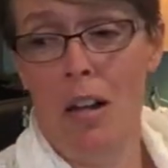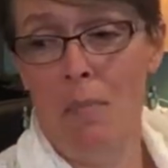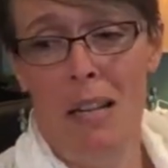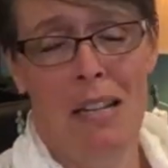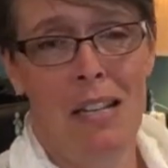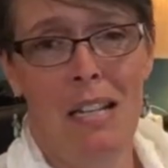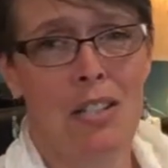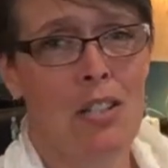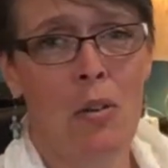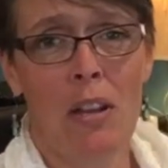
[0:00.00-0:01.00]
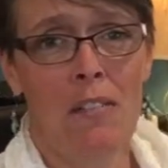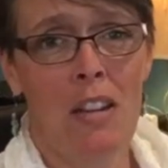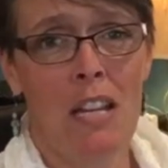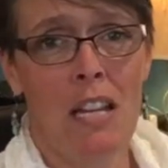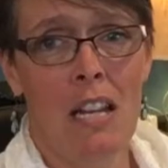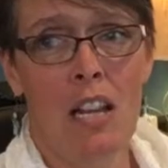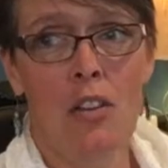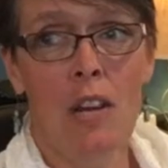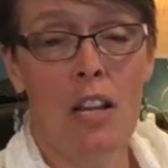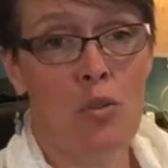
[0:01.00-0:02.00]
I mean, it's so convenient and
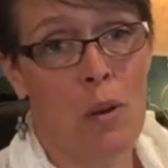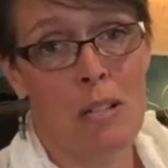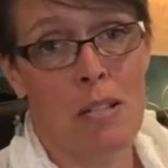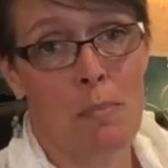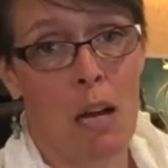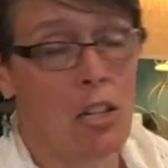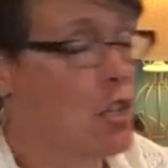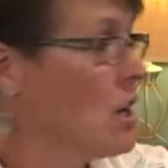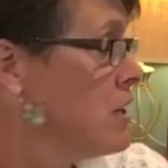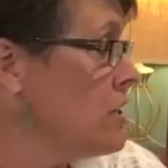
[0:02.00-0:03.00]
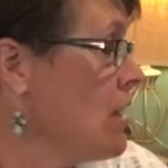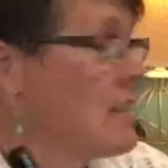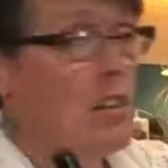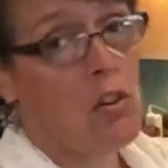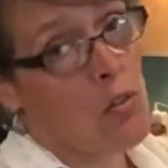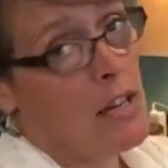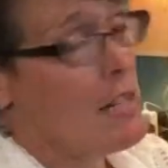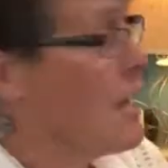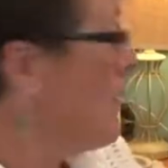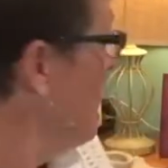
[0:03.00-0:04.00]
you get twice as much. So that's a great
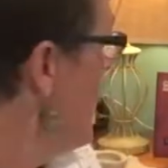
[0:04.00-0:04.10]
thing.